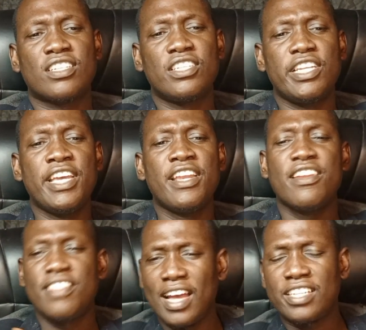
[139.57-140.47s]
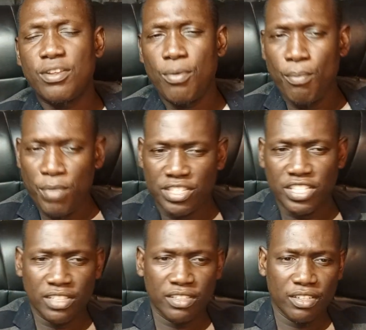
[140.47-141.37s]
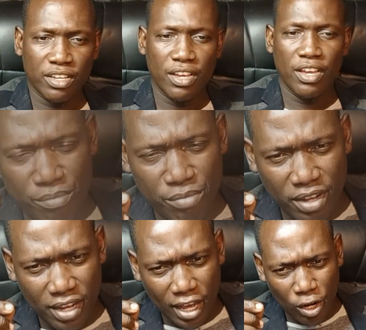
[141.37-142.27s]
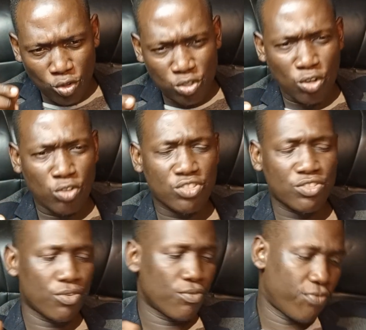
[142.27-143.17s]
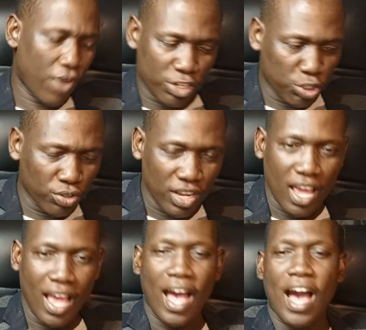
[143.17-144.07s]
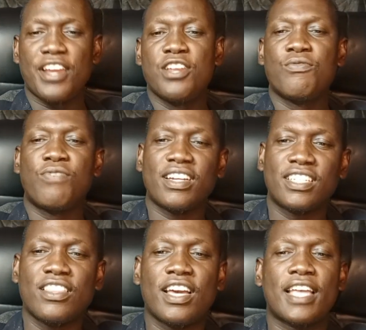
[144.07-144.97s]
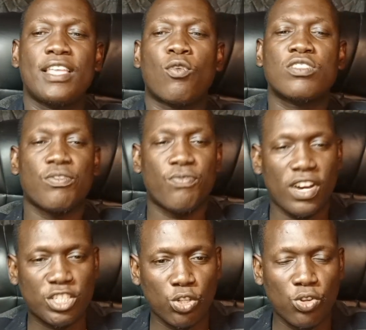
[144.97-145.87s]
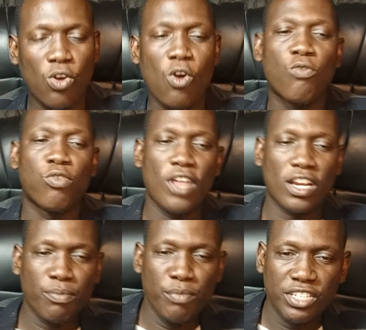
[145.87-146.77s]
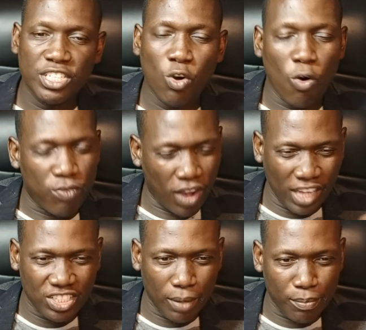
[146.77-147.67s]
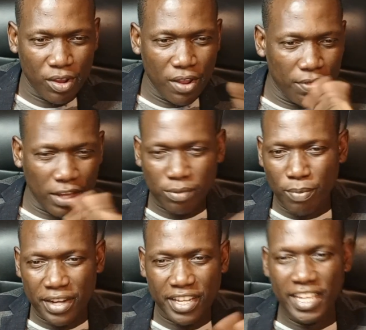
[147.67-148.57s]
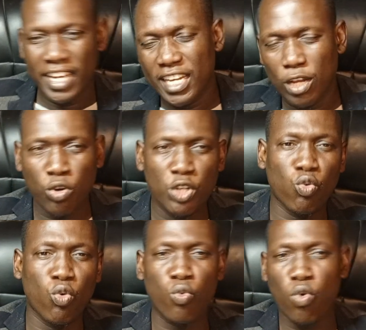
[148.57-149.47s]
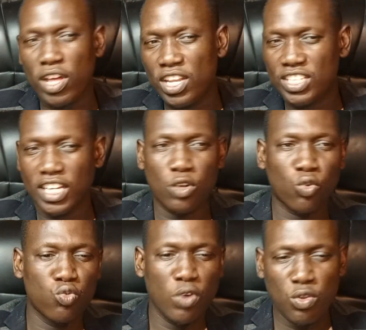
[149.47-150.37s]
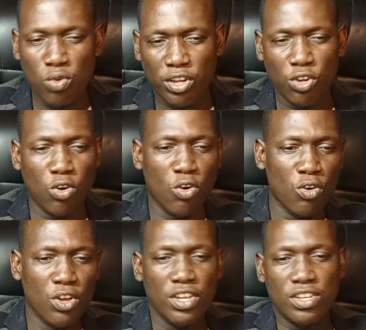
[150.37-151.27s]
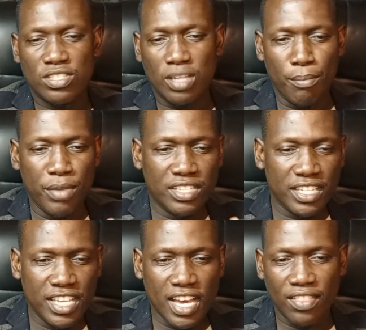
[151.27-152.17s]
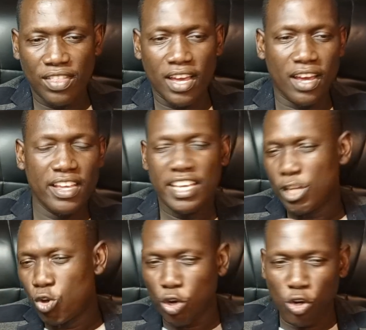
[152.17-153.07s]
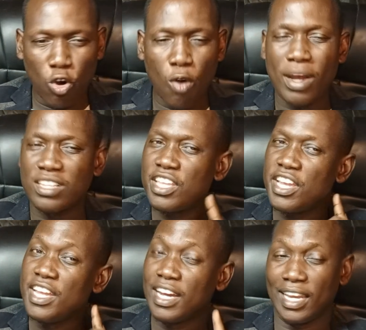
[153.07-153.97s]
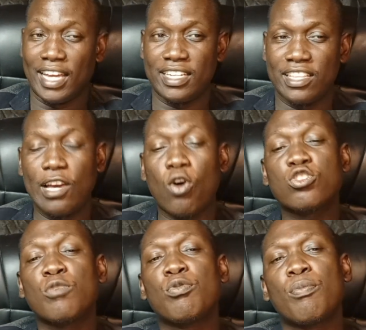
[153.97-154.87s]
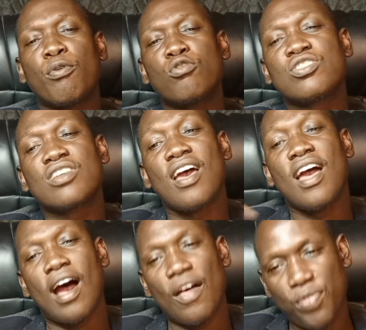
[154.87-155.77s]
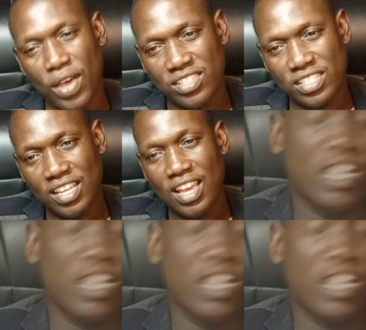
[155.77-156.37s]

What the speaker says: that in that meeting, Kalonzo's faction had invited the Kenya Kwanza faction for that meeting of catch-up that Monday. Yeni ilikuwa kuongeleshana tu kujua kidogo, some bits here and there, kidogo, but they declined. They also proposed a Thursday.